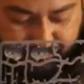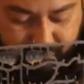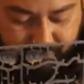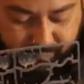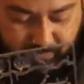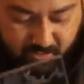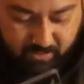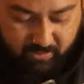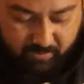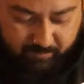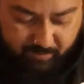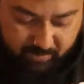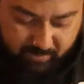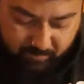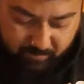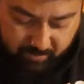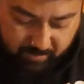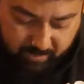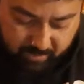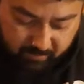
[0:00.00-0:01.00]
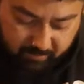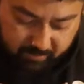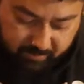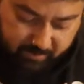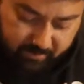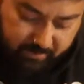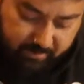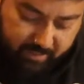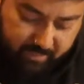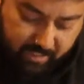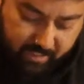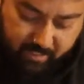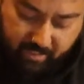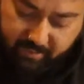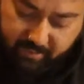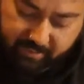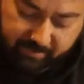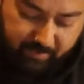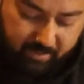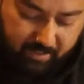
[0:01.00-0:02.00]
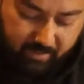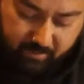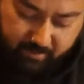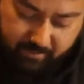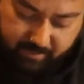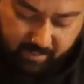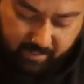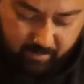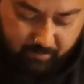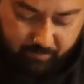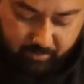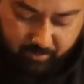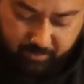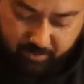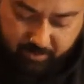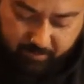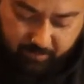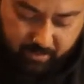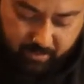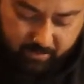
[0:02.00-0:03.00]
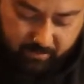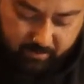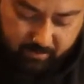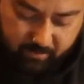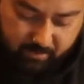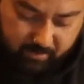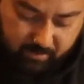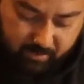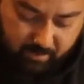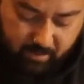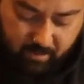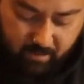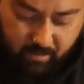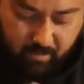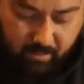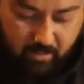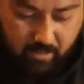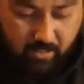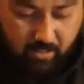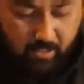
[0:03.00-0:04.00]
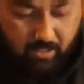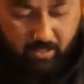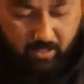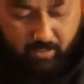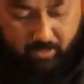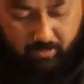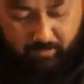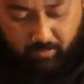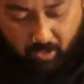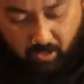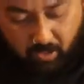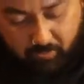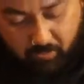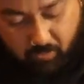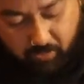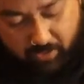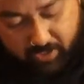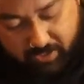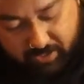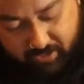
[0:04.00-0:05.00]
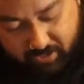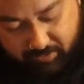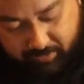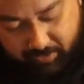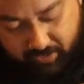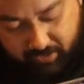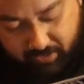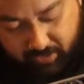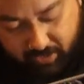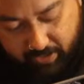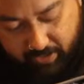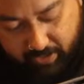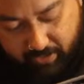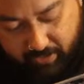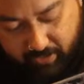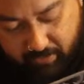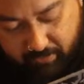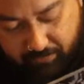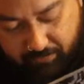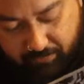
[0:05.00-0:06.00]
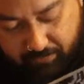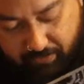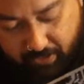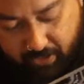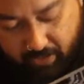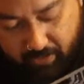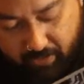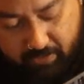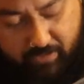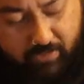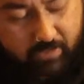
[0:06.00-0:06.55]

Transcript: Especially when you come to teenagers, man, because they can push some buttons. I've always just been lucky enough that